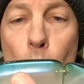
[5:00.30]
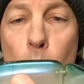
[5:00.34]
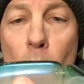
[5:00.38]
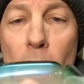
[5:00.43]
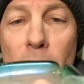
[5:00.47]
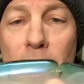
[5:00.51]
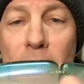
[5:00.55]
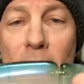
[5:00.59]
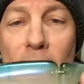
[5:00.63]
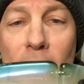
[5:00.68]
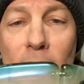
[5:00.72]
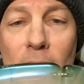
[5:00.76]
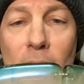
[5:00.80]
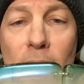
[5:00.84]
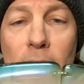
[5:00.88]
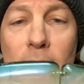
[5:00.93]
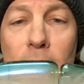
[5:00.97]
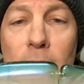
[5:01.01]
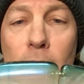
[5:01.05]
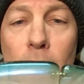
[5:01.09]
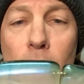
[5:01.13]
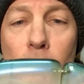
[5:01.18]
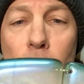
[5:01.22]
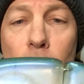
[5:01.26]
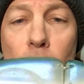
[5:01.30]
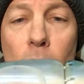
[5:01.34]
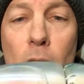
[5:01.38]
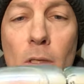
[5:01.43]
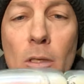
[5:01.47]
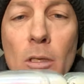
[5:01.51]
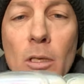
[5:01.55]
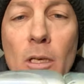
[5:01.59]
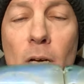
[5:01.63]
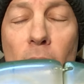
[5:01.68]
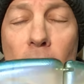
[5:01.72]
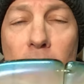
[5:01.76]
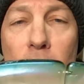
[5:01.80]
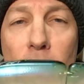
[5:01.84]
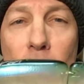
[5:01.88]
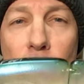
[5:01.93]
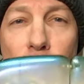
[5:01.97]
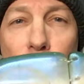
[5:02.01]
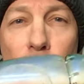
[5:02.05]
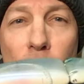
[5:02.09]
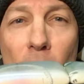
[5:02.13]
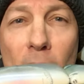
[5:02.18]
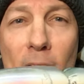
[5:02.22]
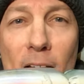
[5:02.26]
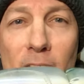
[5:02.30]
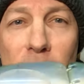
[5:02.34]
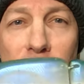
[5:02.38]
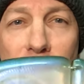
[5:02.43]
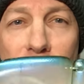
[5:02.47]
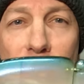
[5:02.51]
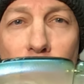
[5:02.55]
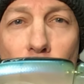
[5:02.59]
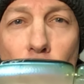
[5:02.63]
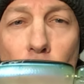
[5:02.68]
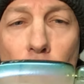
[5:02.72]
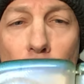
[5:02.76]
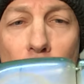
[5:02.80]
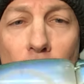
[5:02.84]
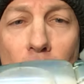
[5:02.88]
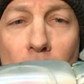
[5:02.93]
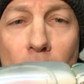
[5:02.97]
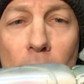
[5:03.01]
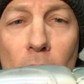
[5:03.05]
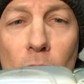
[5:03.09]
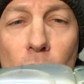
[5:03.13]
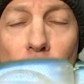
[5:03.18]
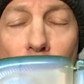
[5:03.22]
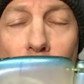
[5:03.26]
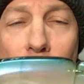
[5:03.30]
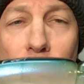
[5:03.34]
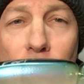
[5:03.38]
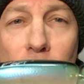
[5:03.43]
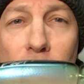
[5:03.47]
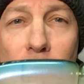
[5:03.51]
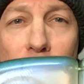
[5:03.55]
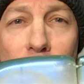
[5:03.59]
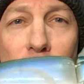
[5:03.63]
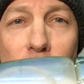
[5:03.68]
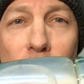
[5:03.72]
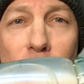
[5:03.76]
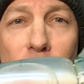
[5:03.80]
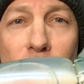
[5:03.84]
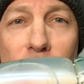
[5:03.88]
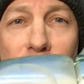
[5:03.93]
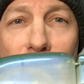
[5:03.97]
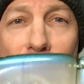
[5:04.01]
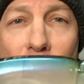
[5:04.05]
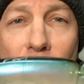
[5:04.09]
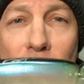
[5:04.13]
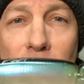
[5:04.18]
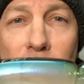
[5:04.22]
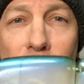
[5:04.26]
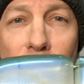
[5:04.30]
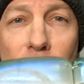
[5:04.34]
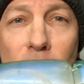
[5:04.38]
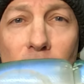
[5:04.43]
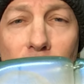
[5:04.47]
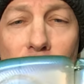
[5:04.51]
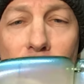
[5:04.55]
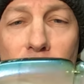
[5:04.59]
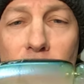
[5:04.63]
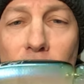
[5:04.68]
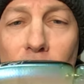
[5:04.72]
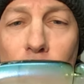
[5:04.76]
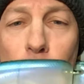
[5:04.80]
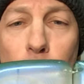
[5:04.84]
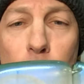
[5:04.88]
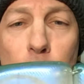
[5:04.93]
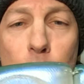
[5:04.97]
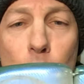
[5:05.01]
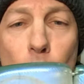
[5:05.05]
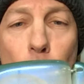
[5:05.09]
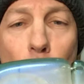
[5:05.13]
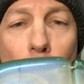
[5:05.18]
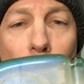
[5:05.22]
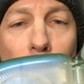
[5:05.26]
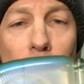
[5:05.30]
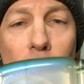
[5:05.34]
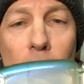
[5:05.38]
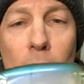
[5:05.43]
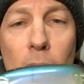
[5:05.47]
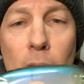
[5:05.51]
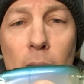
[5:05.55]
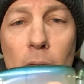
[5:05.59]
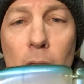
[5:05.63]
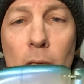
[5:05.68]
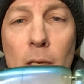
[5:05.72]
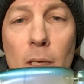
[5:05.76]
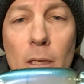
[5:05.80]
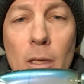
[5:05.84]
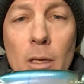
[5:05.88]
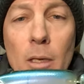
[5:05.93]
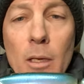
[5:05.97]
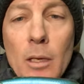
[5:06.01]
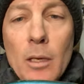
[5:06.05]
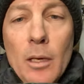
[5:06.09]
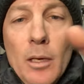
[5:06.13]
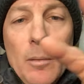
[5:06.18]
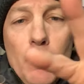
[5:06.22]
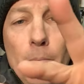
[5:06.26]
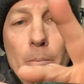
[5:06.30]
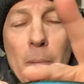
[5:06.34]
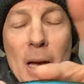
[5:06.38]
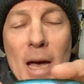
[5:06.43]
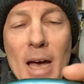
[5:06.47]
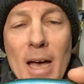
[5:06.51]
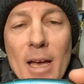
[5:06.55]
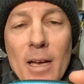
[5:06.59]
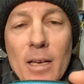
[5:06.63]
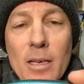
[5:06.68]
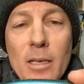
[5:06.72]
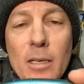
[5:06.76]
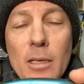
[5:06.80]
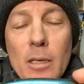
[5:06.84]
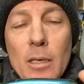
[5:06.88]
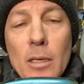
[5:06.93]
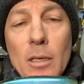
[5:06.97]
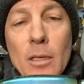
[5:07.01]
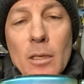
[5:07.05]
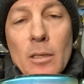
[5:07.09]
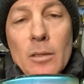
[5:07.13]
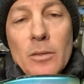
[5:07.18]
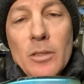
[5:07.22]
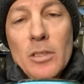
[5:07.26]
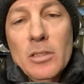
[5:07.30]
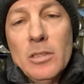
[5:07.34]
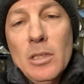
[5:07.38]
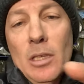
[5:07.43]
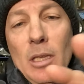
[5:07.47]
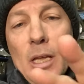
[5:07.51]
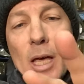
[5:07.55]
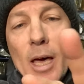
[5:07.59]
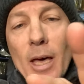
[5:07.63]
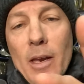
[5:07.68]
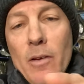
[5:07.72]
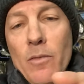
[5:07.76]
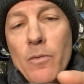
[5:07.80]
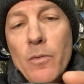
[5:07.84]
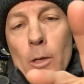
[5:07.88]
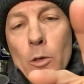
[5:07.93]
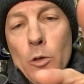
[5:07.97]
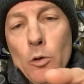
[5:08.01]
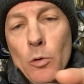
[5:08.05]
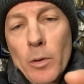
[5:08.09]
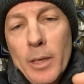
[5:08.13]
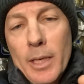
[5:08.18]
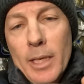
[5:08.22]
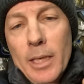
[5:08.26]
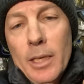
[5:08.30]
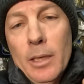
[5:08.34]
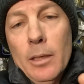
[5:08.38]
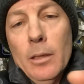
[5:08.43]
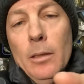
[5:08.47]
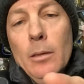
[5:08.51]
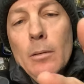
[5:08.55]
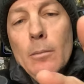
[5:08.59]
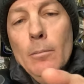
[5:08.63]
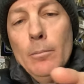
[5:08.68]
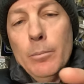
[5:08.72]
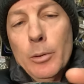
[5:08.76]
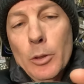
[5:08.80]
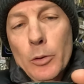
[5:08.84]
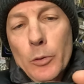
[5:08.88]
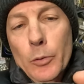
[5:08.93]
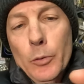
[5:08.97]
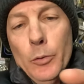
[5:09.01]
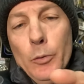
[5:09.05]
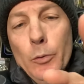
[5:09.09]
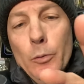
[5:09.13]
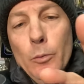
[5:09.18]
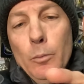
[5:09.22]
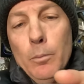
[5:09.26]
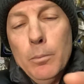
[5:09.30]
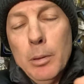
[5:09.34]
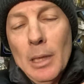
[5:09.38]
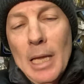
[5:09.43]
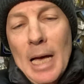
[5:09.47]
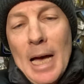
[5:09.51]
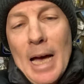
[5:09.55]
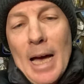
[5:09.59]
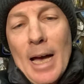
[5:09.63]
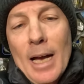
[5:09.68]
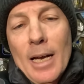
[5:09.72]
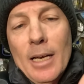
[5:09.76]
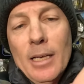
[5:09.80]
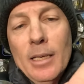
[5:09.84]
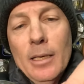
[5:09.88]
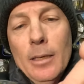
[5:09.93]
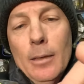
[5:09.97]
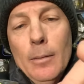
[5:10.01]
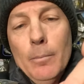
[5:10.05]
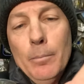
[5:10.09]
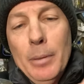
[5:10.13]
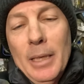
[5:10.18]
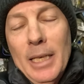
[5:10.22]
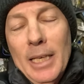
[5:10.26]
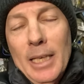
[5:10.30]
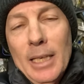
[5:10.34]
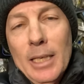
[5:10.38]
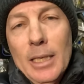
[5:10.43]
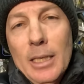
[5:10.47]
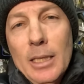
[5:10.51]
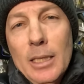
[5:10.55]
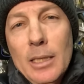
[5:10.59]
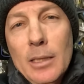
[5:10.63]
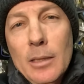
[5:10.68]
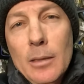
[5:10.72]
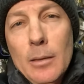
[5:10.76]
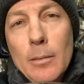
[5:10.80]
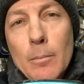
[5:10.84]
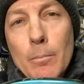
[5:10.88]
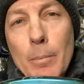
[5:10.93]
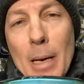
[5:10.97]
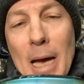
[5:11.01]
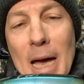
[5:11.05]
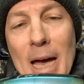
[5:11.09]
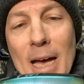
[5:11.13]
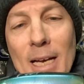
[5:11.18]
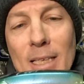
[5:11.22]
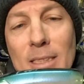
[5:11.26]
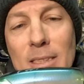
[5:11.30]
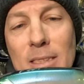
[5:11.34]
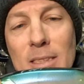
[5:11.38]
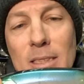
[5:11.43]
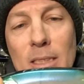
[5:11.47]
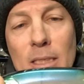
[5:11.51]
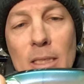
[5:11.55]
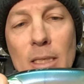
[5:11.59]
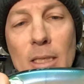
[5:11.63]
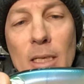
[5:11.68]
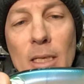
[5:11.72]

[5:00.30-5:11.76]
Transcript: want that clear, kind of flashy, holographic side. That's what you want. Back, there's a lot of green, blue, black, pink backs.